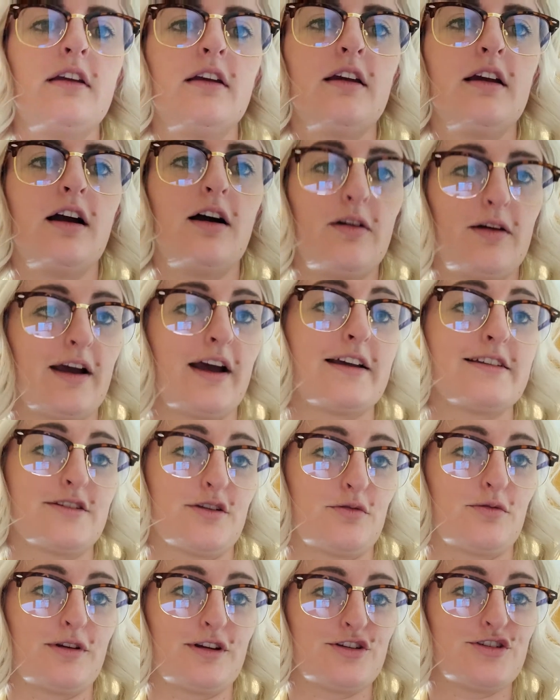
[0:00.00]
Okay, so I
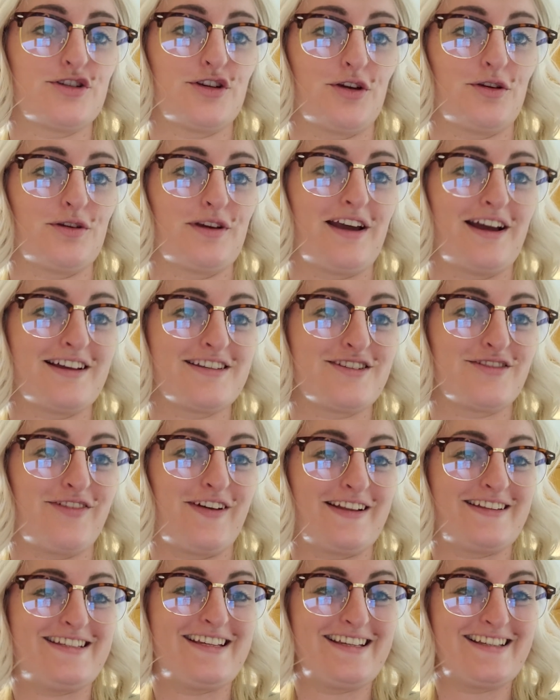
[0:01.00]
wanted to show you guys a
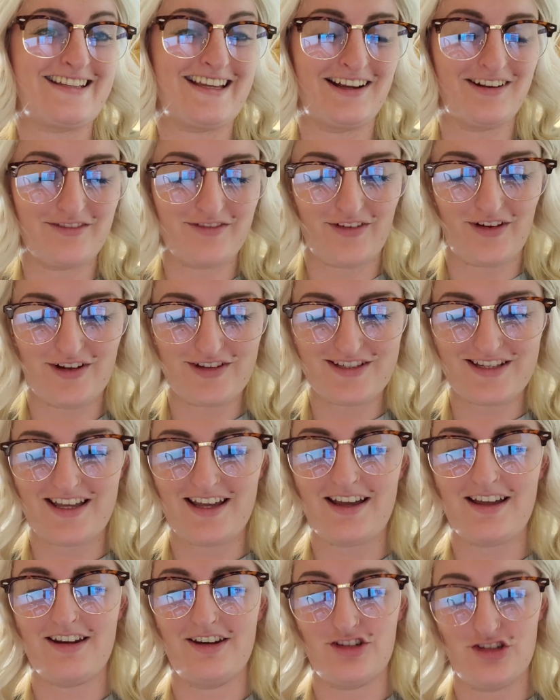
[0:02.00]
fancy sink faucet,
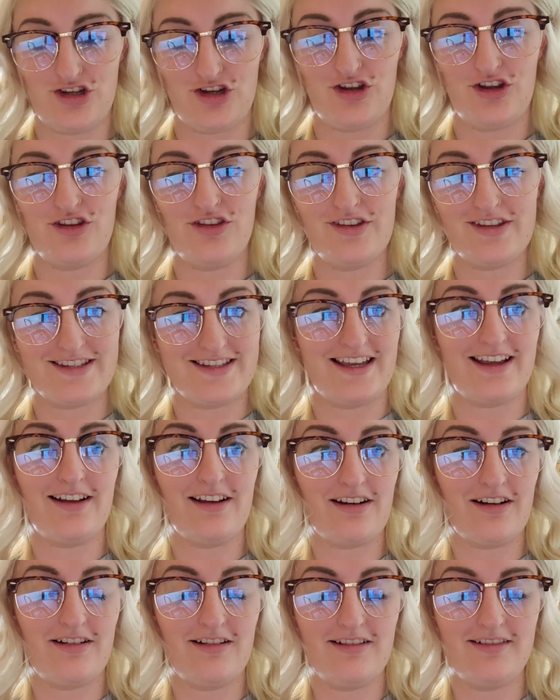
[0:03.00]
and I turned the sink
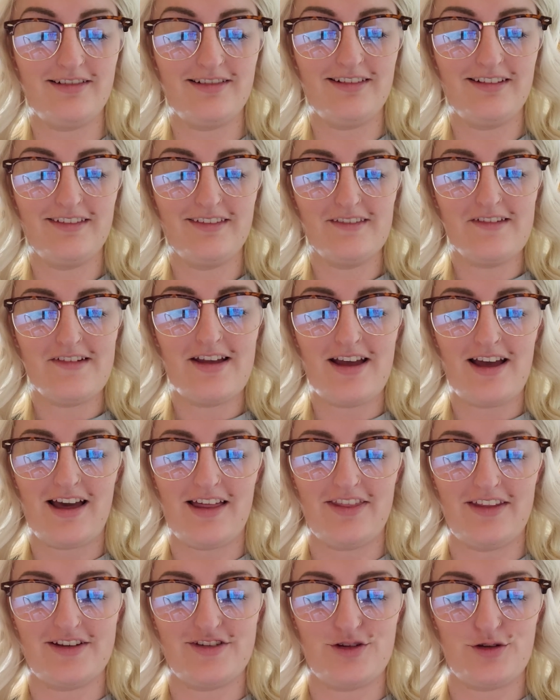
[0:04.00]
on and
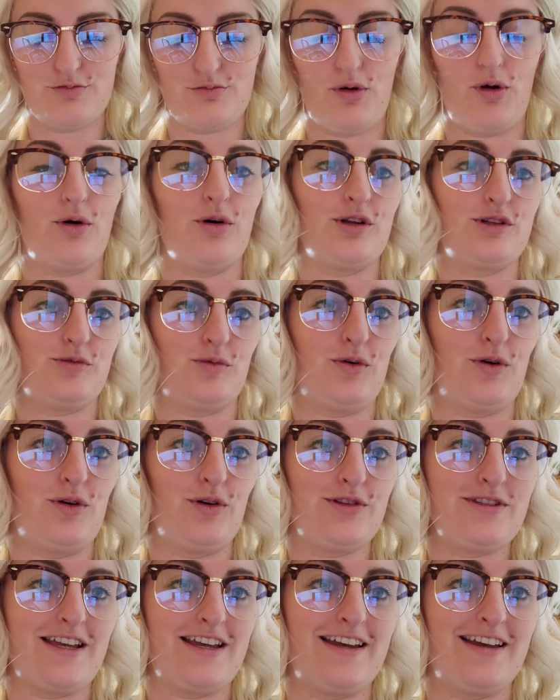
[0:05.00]
then just poured
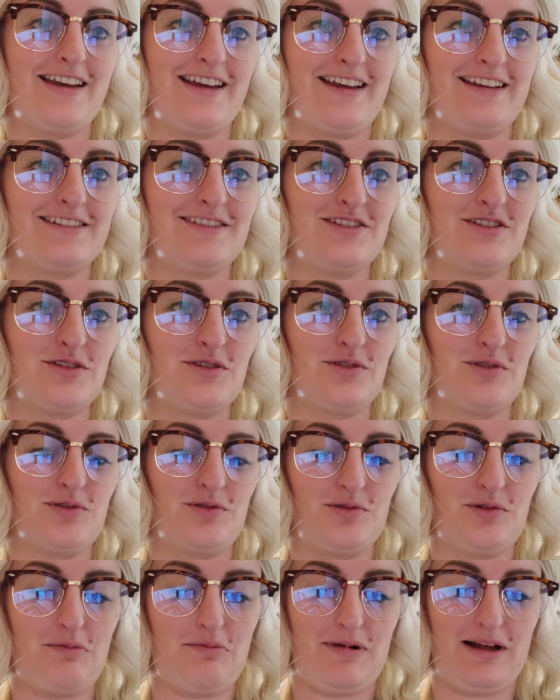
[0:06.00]
water into
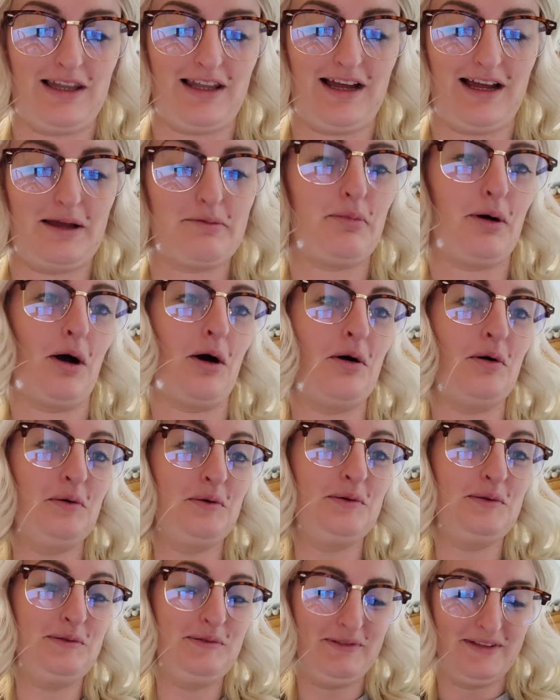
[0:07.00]
my lye bowl.
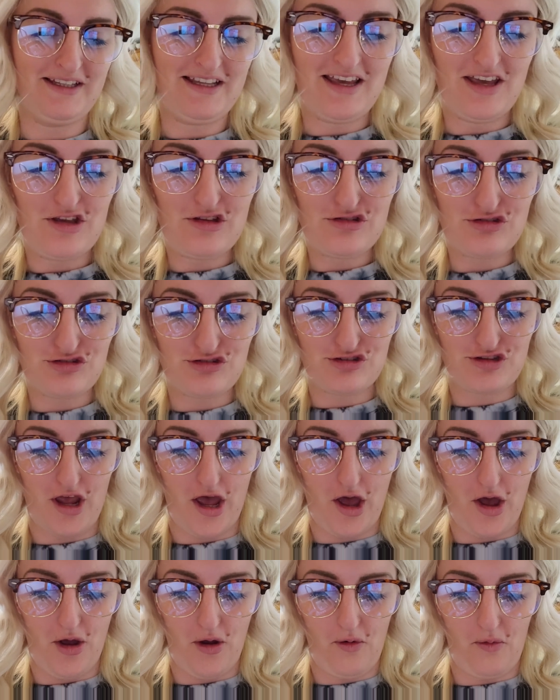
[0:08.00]

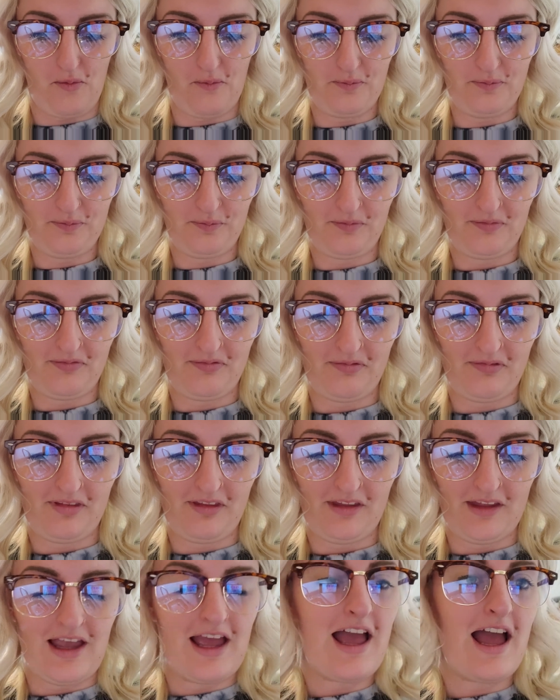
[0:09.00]
So
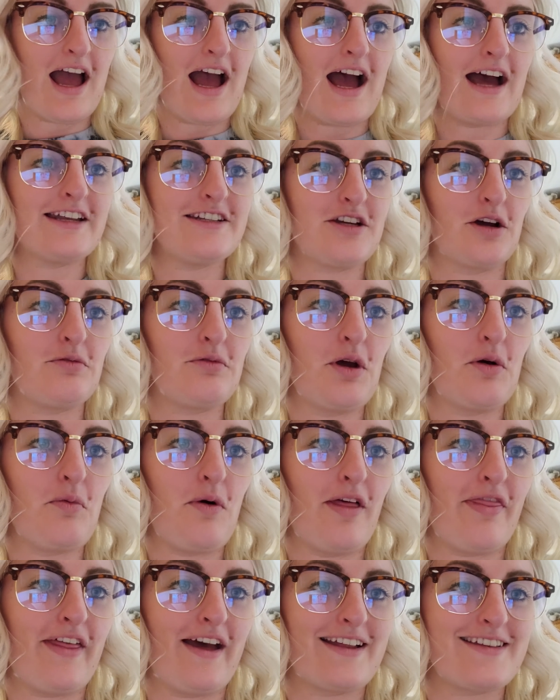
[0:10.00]
I don't know what
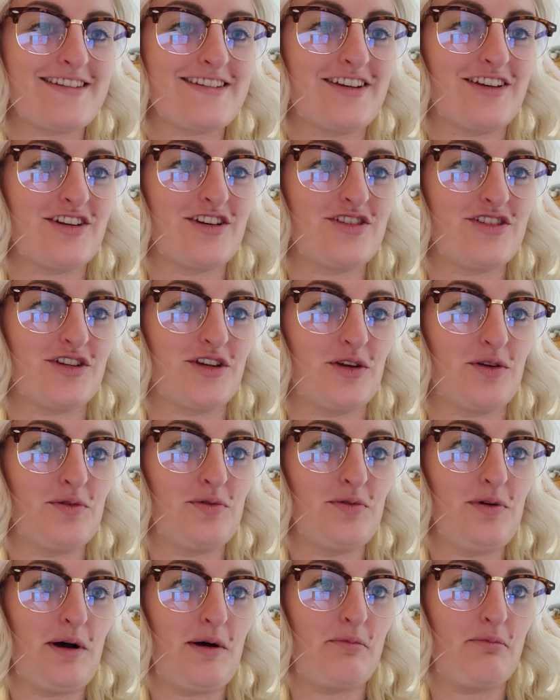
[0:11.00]
that's gonna do,
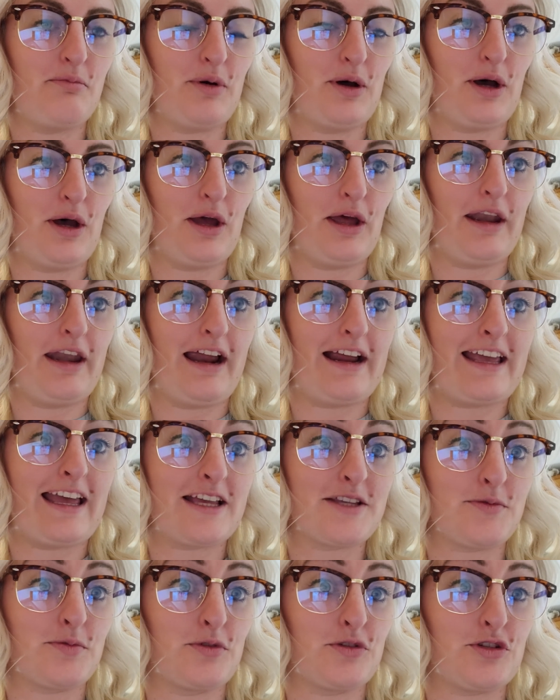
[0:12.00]
but I guess
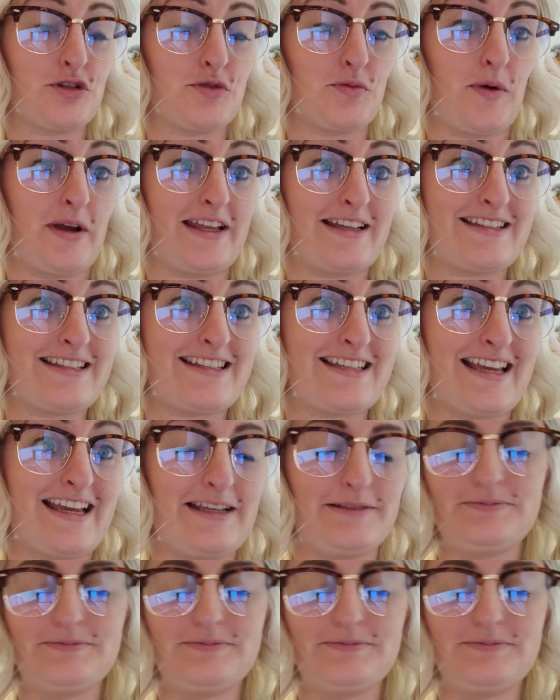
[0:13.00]
we'll just wait and see.